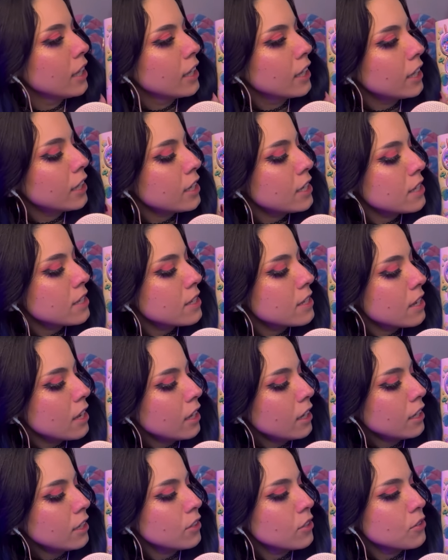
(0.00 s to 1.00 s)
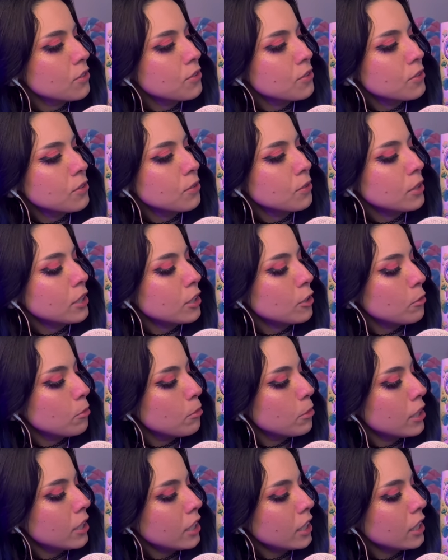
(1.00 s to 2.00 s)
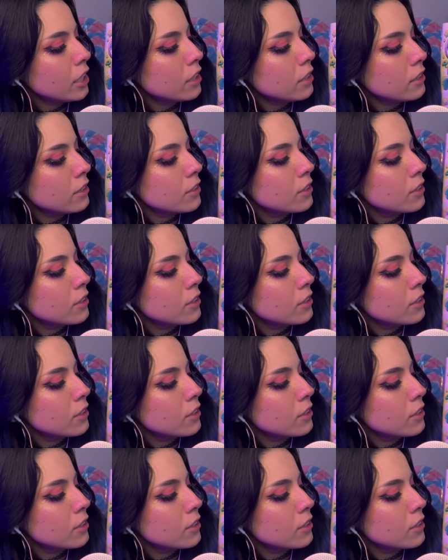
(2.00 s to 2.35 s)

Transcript: and inside there's two little bunnies.